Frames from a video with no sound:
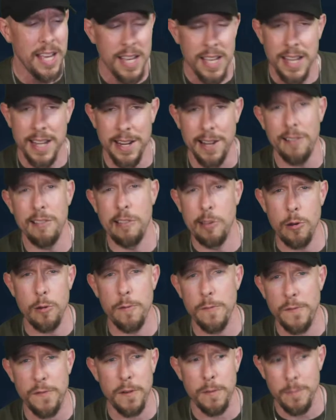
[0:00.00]
you know,
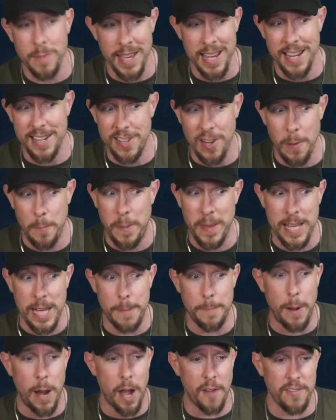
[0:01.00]
learn from me. Don't pick
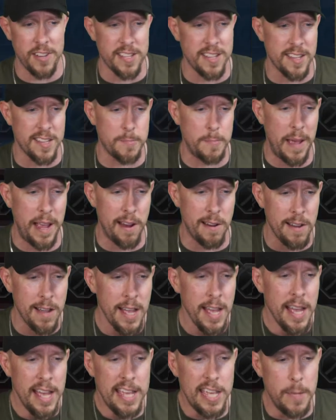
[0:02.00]
up Harvest Despair.
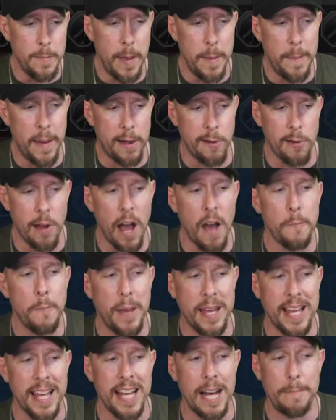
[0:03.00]
You'd be better off
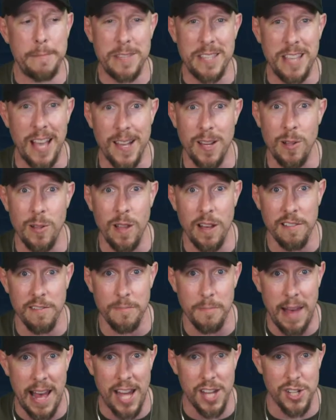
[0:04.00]
picking up Cycle of
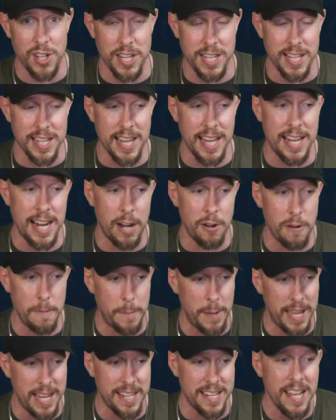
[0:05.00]
Magic. Again, I
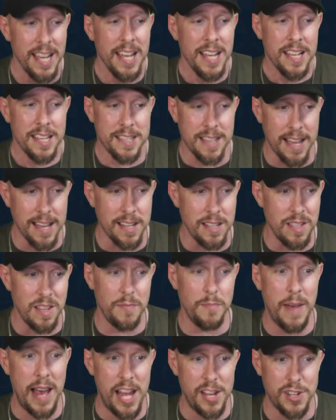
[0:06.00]
repeat, Cycle
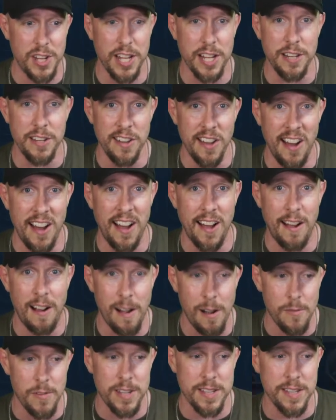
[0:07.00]
of Magic, not
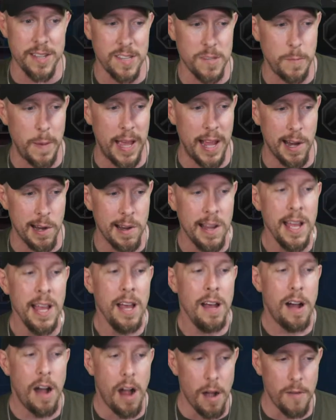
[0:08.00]
Harvest Despair.
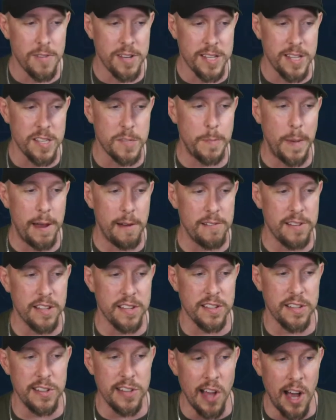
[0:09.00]
Harvest Despair
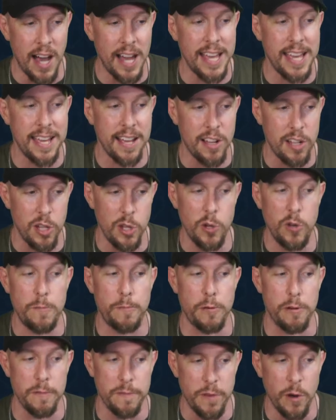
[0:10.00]
does not include
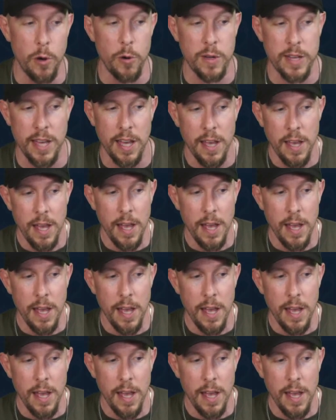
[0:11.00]
Provoke.